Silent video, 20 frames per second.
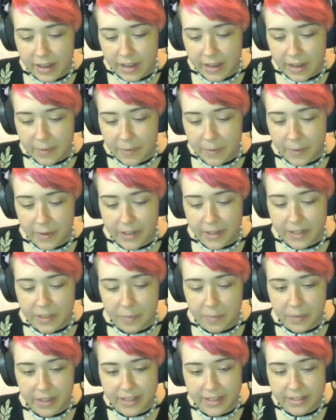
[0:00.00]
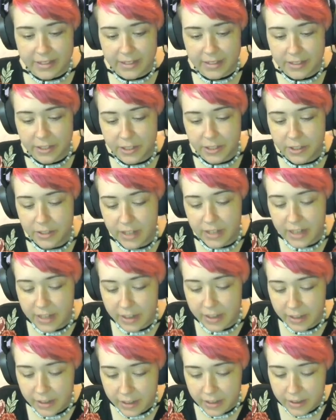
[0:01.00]
I'm going to place the string
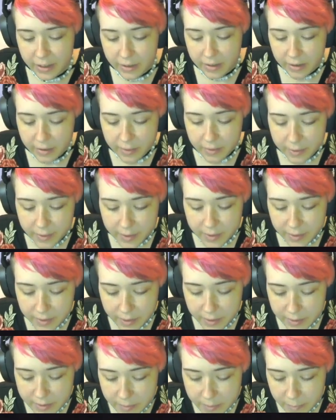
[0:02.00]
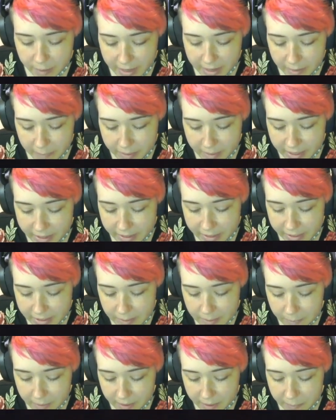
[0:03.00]
through this white bead that's
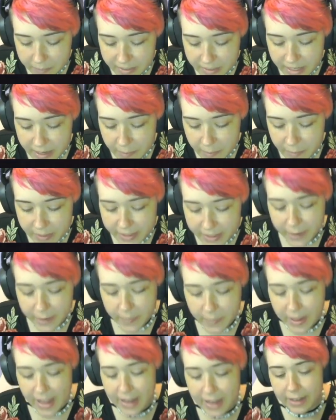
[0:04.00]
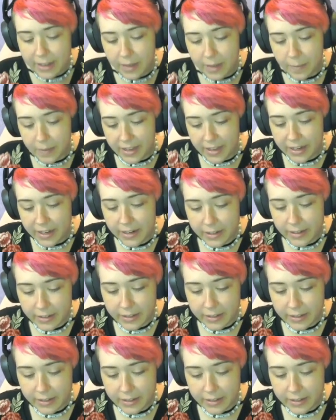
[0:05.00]
popped in without adding a bead.